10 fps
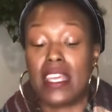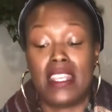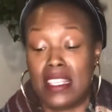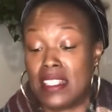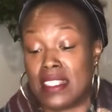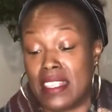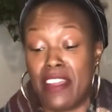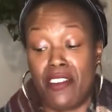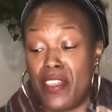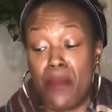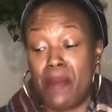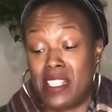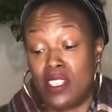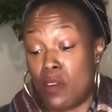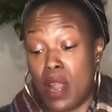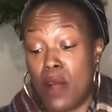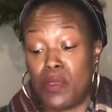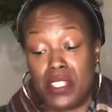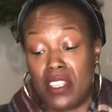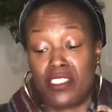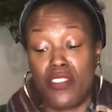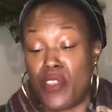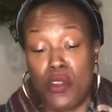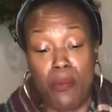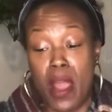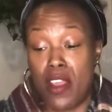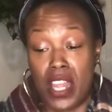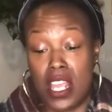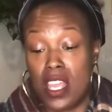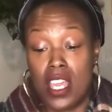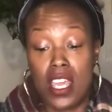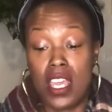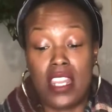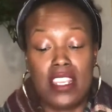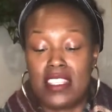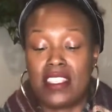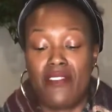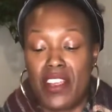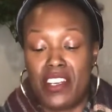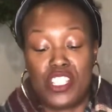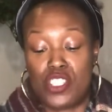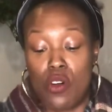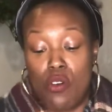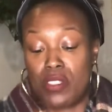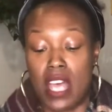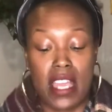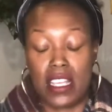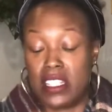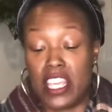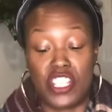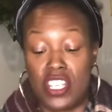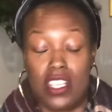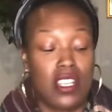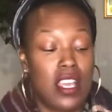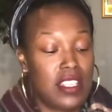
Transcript: It is they're messing around with some. There's a third party, and this is a very soul tie connection.